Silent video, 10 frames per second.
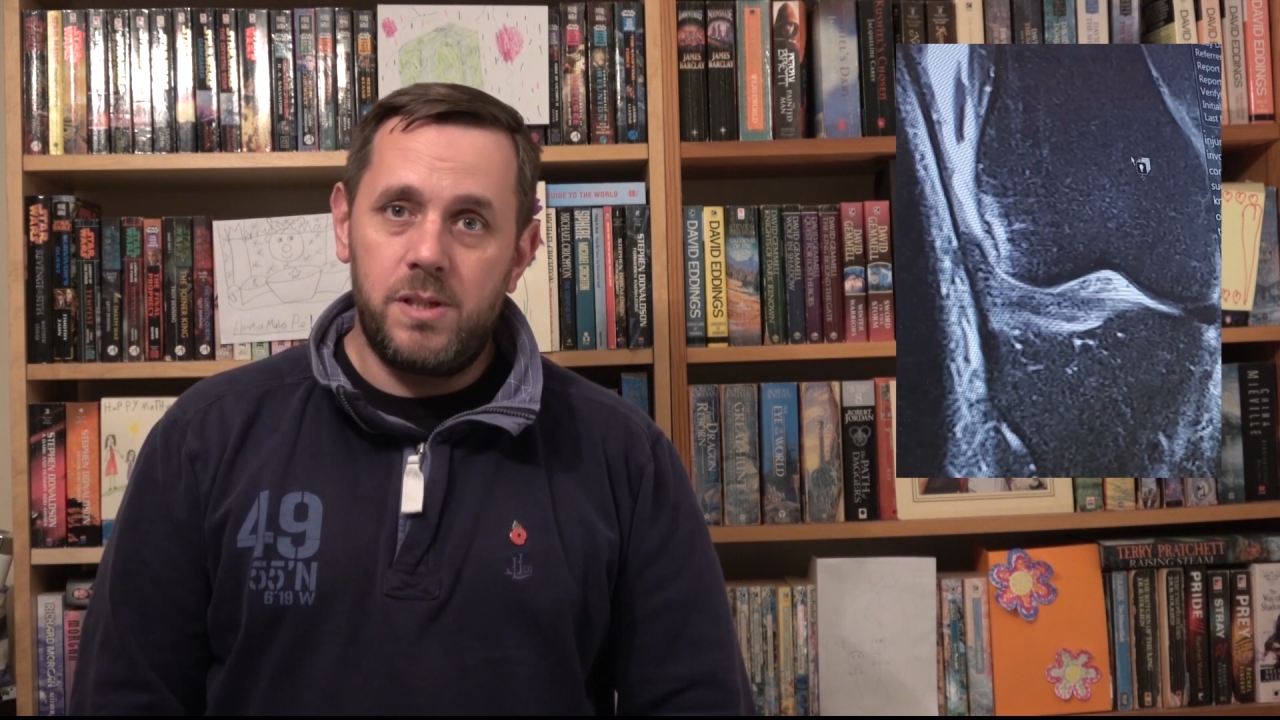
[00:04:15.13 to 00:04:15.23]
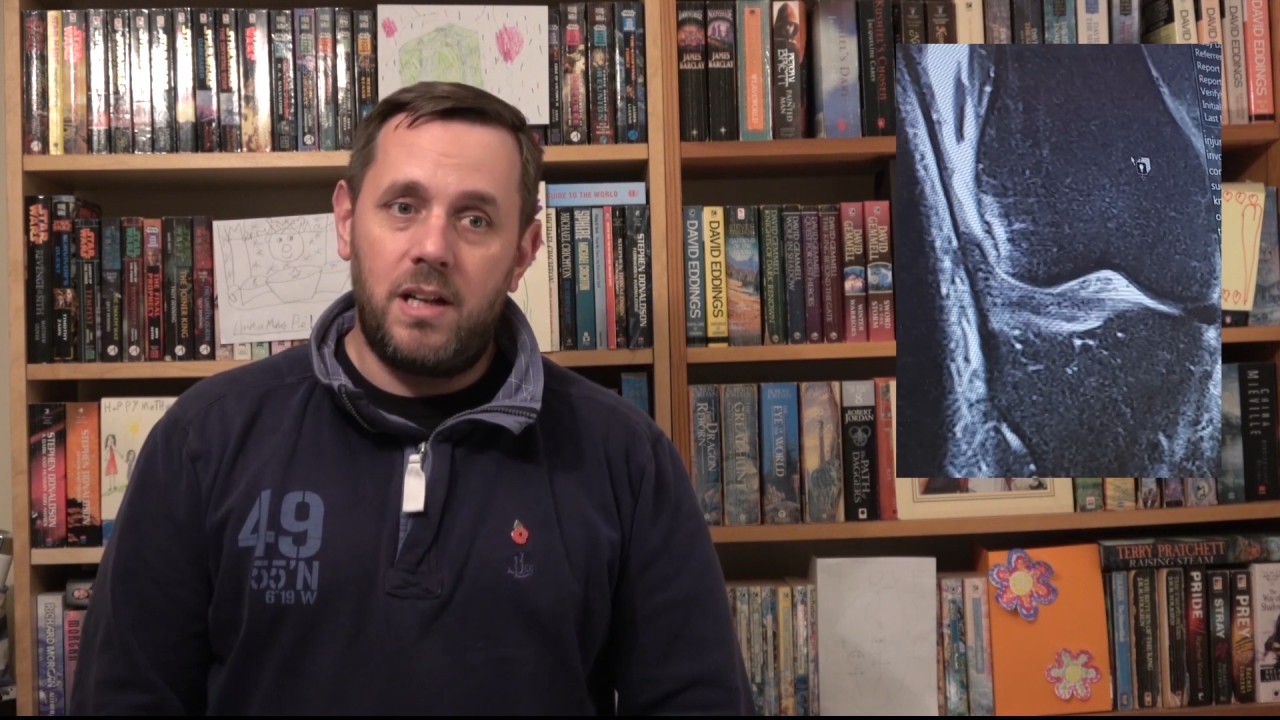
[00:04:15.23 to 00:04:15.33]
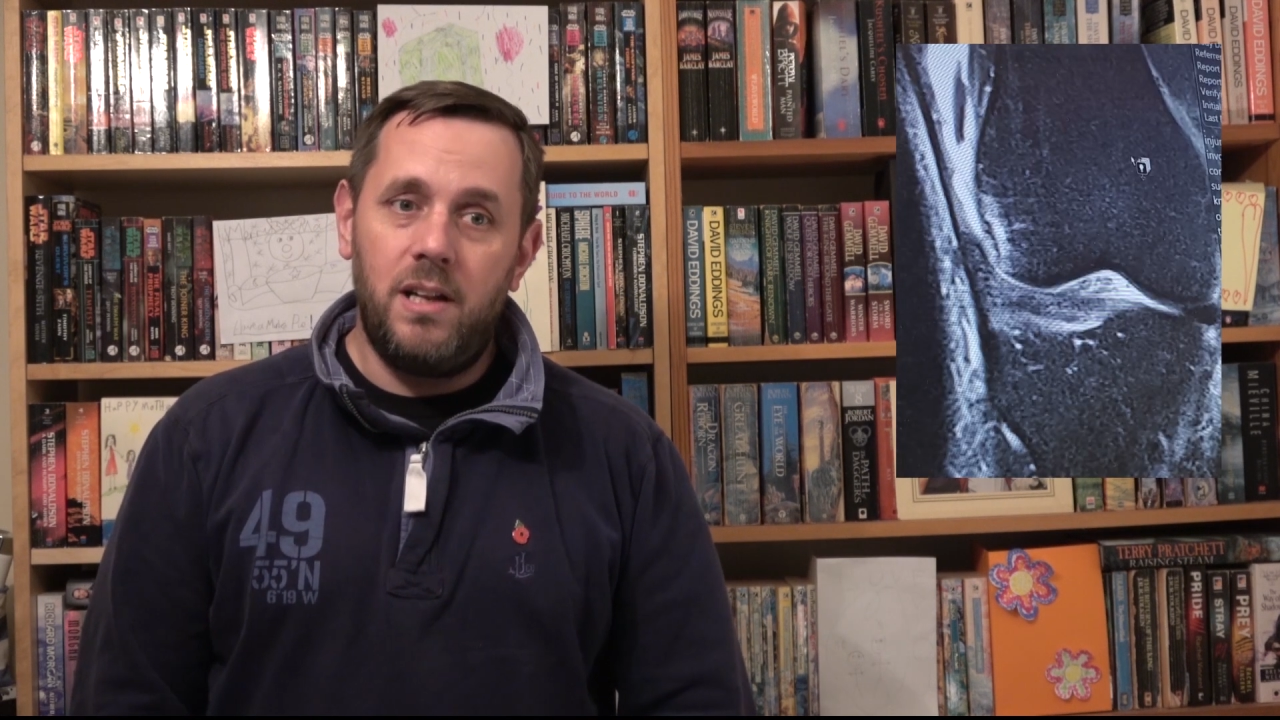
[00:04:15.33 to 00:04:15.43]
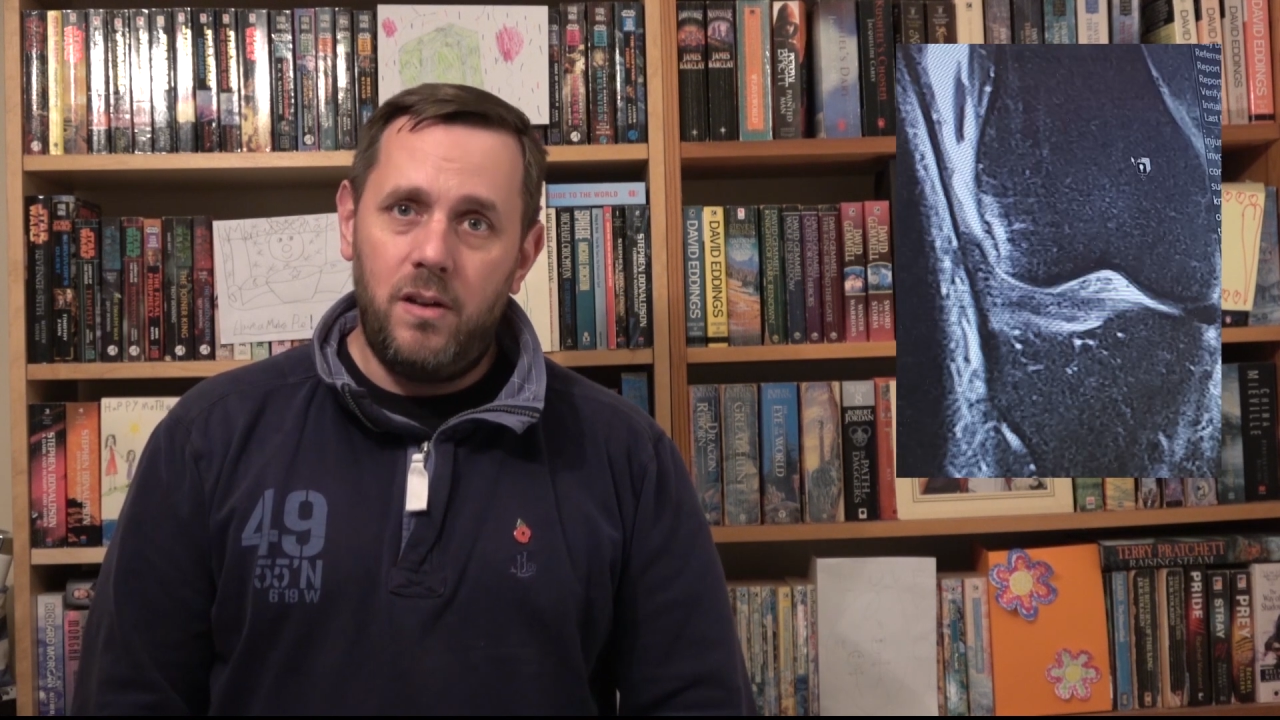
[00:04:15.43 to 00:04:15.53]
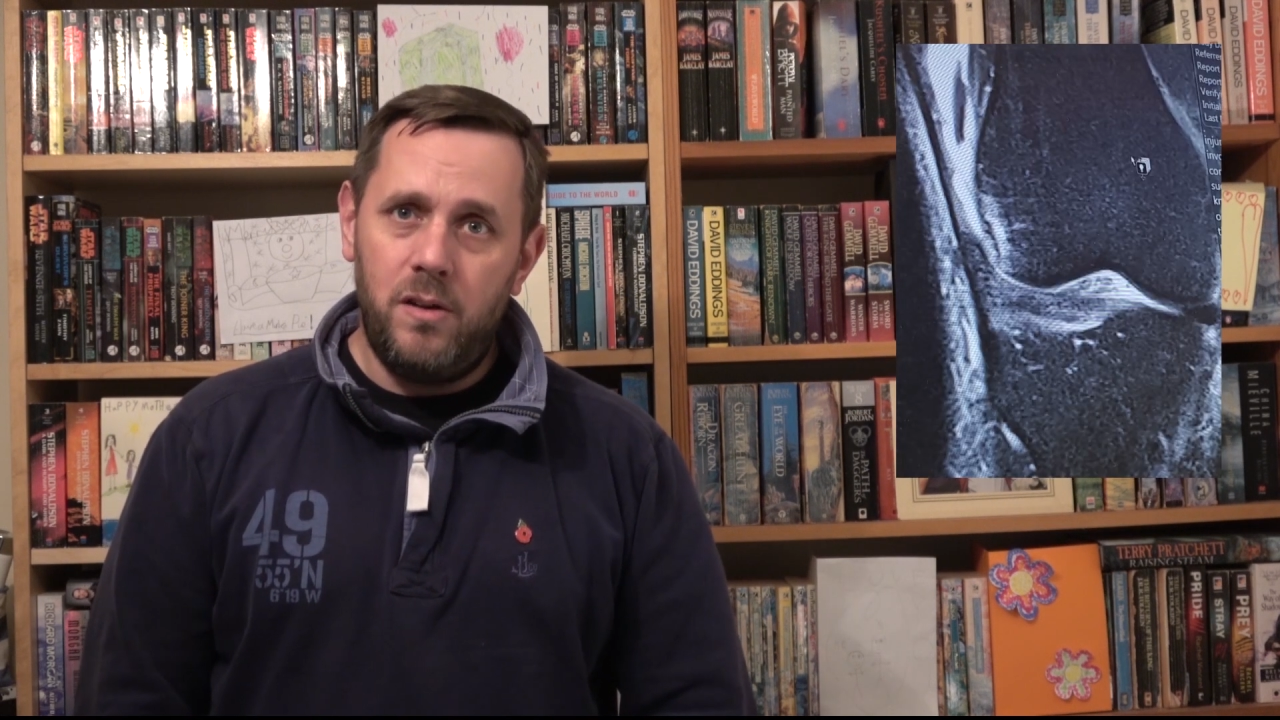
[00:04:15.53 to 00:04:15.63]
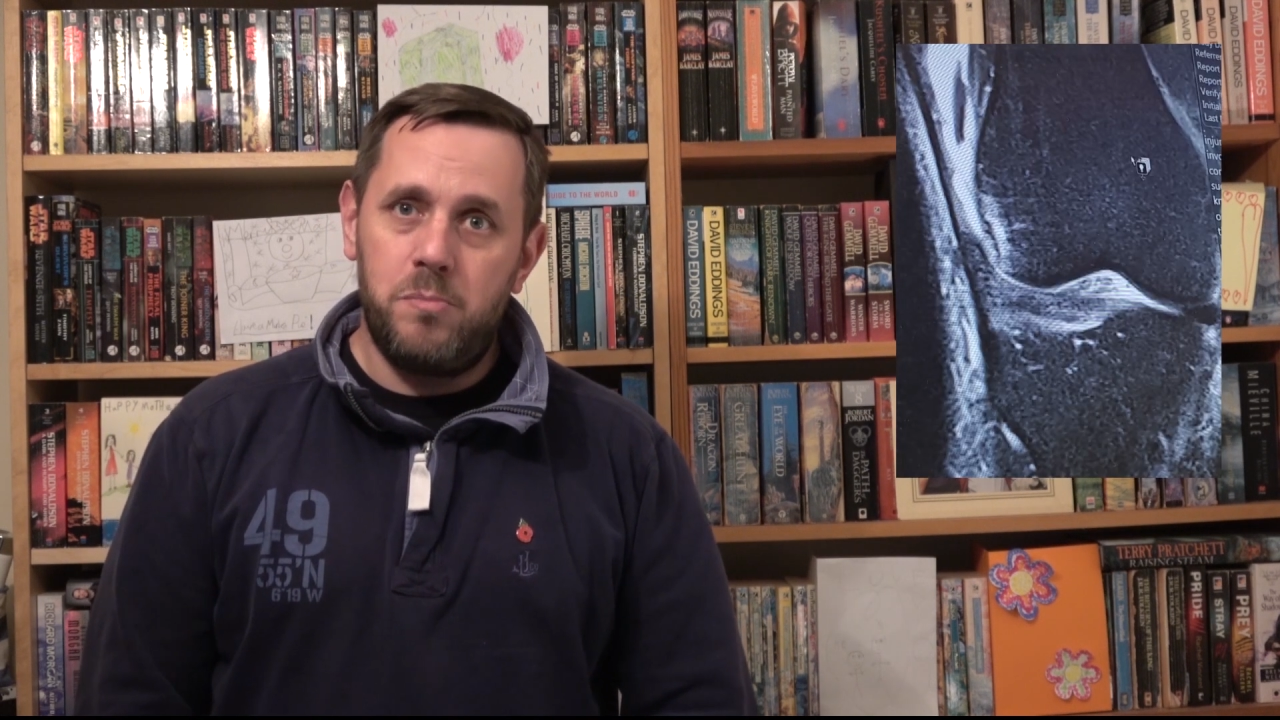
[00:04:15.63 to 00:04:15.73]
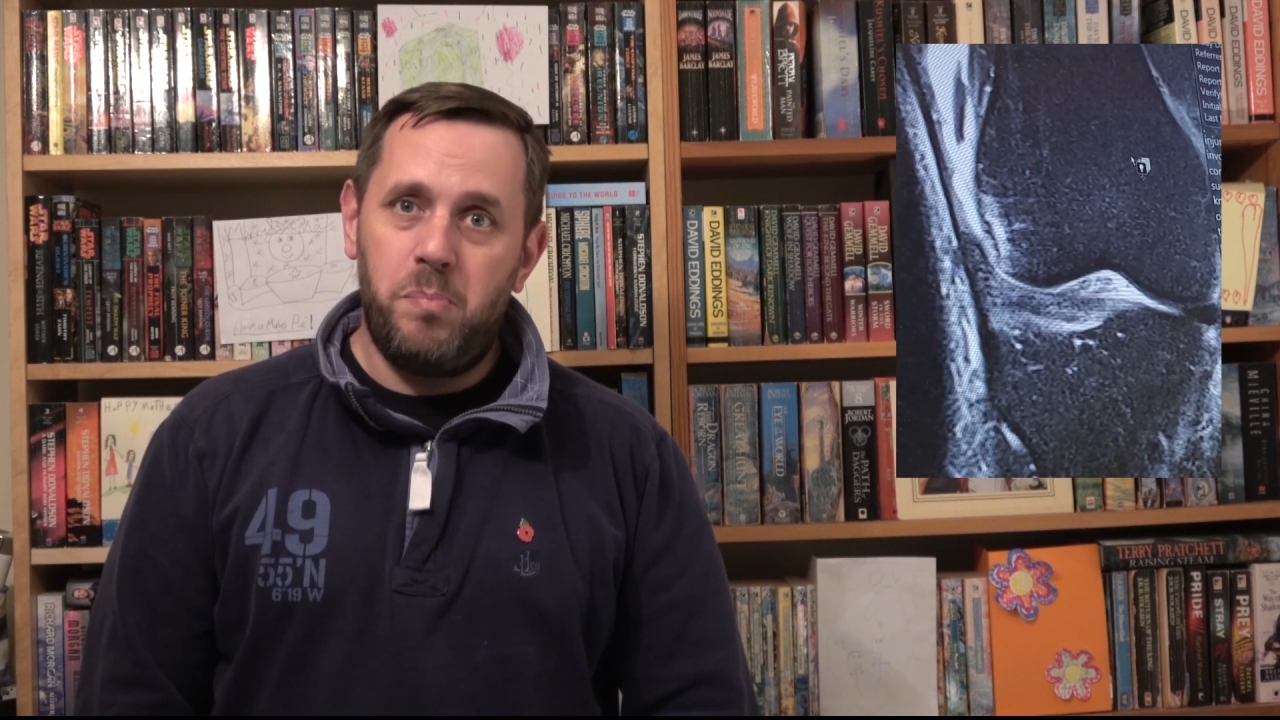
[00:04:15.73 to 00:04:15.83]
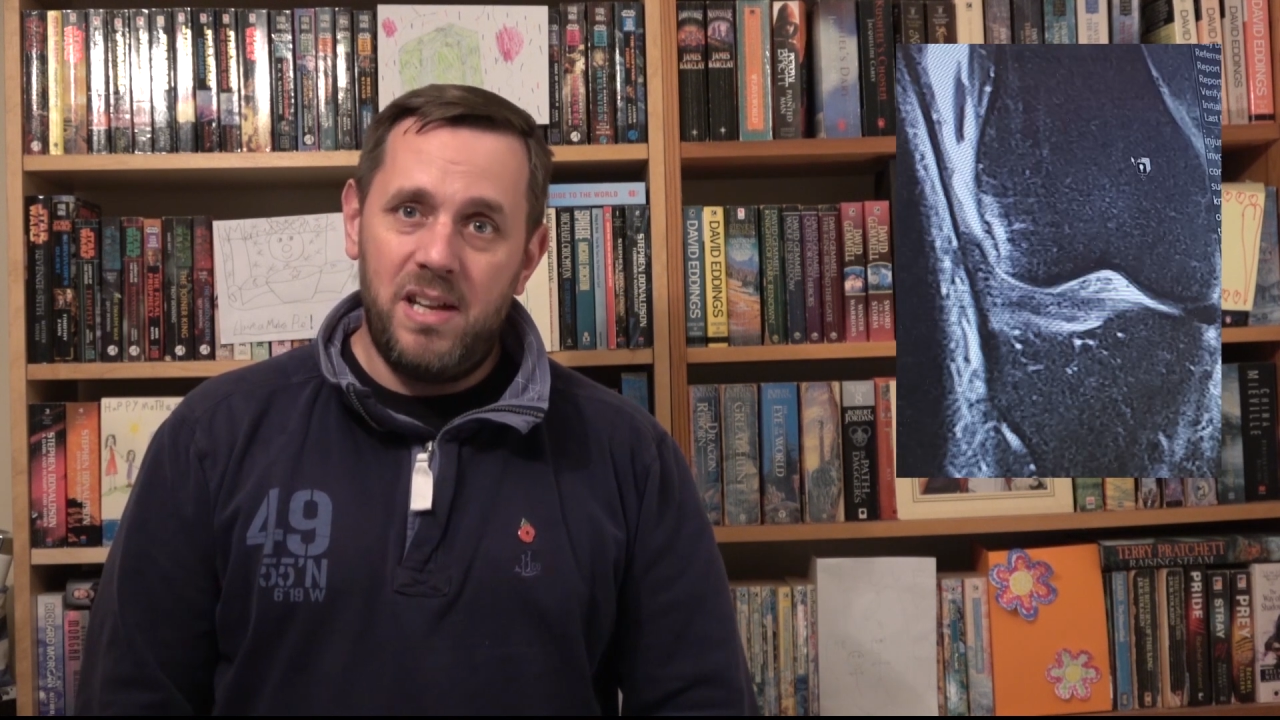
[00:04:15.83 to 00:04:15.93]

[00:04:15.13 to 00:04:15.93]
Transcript: was a large